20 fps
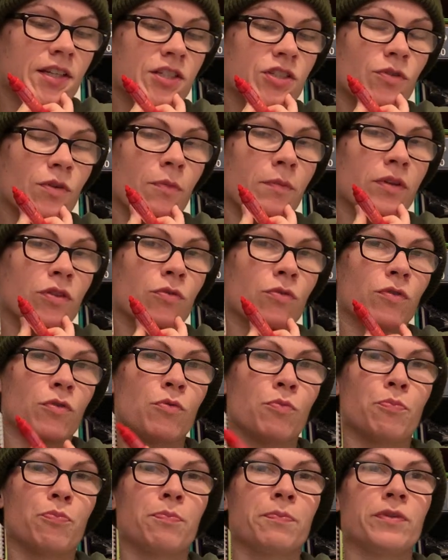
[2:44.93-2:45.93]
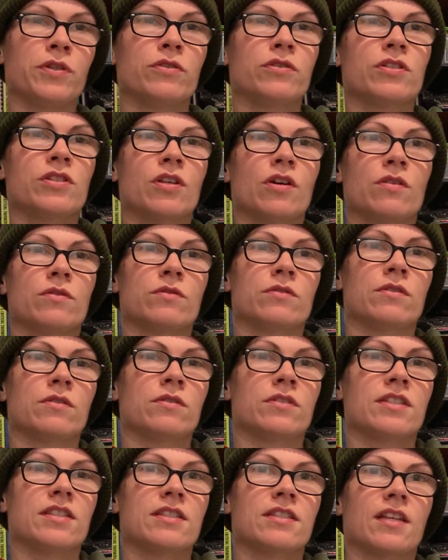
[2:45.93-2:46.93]
So I went through
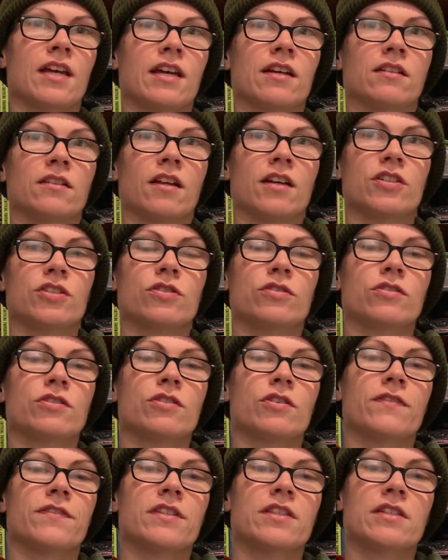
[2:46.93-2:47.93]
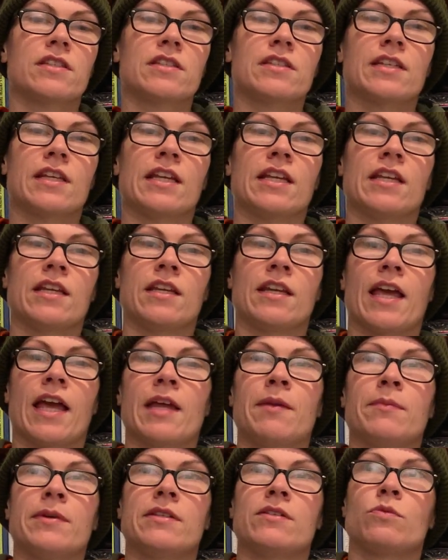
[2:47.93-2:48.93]
Bluestone Psychological Services in
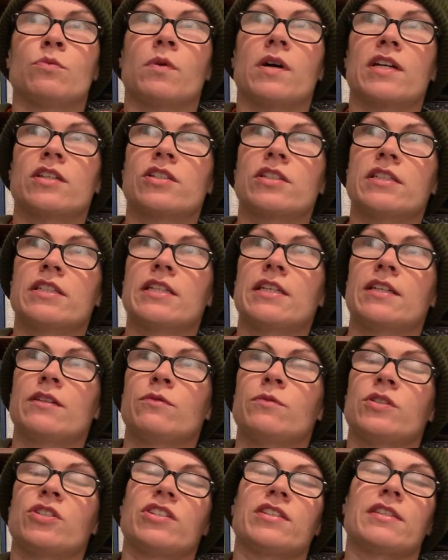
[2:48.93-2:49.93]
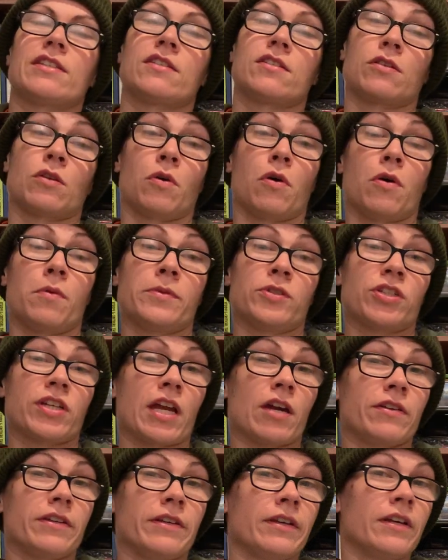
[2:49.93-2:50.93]
Edmonds, Washington, which is in Snohomish
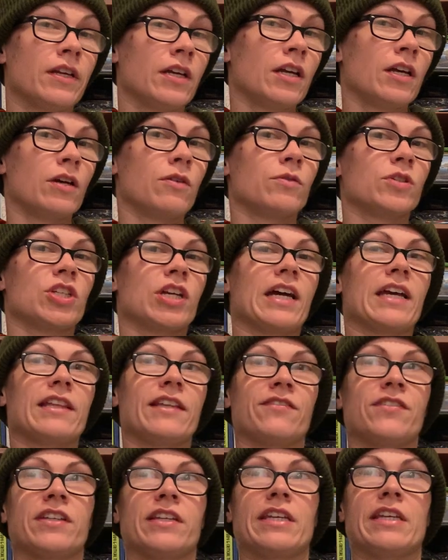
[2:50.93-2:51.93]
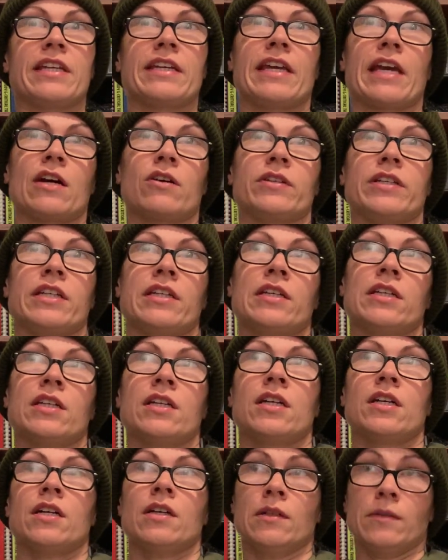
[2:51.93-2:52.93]
County, which I live in King County.
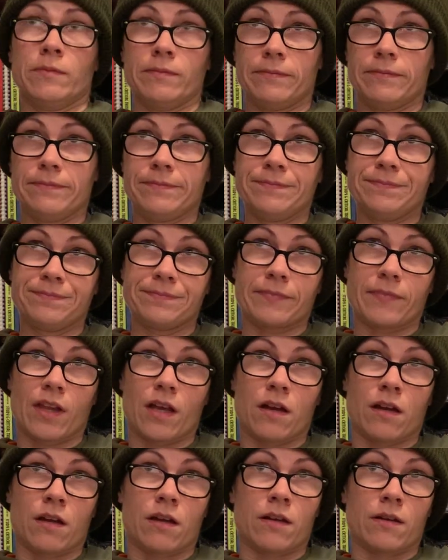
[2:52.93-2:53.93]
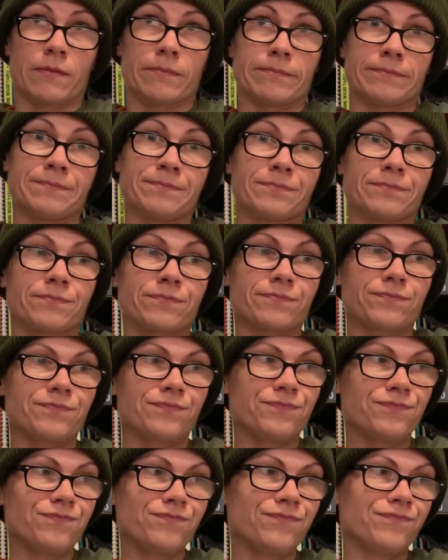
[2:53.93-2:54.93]

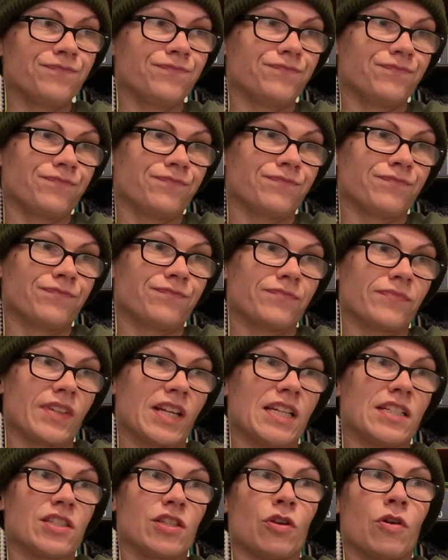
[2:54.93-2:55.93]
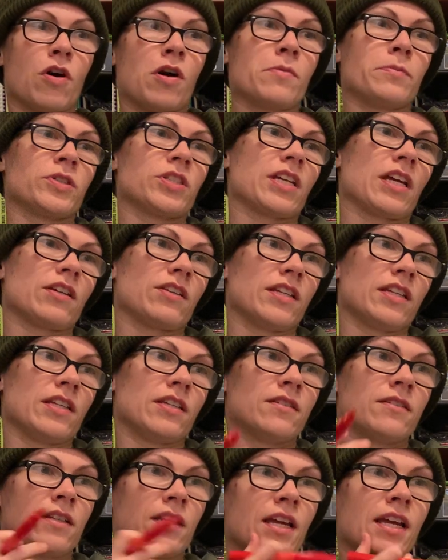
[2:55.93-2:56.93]
In Snohomish
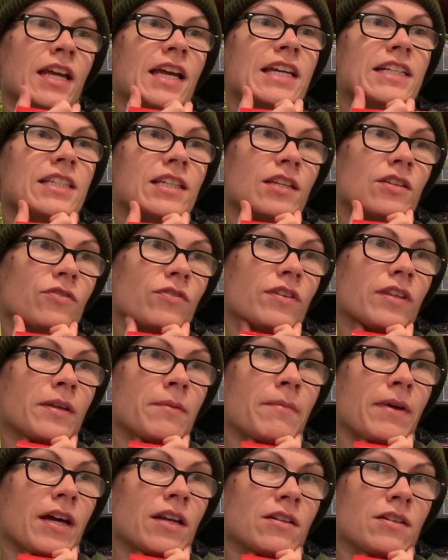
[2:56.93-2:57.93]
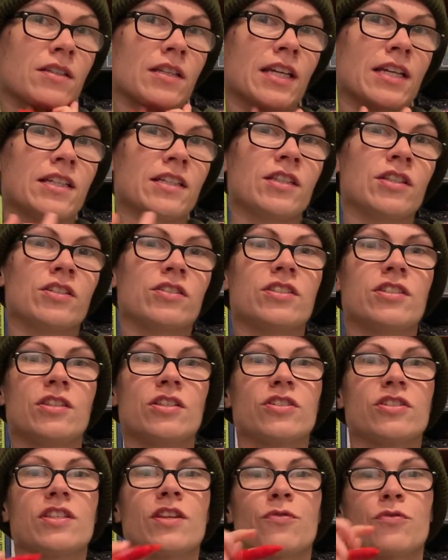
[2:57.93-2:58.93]
County, it didn't really matter that
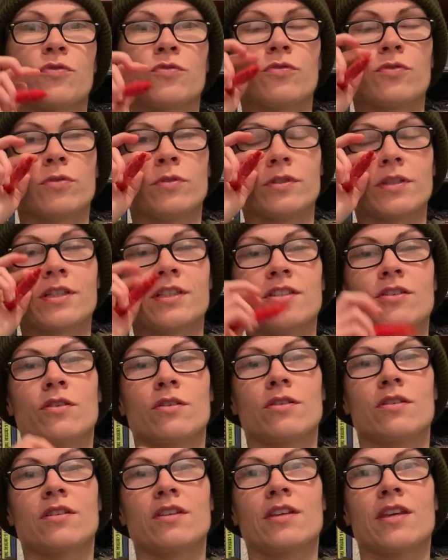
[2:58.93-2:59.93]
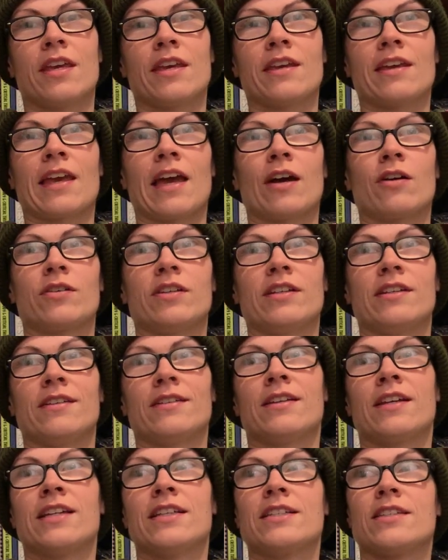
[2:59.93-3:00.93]
there's different rules because King
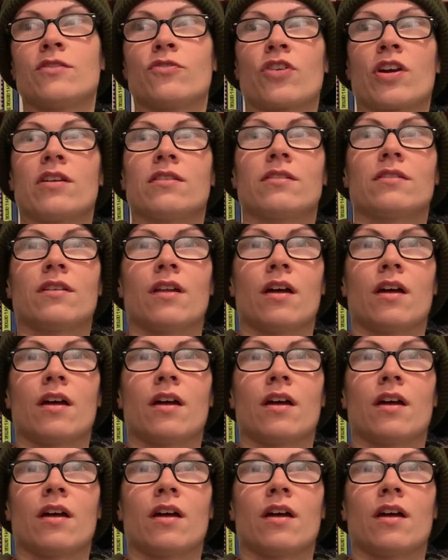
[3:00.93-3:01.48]
County is around a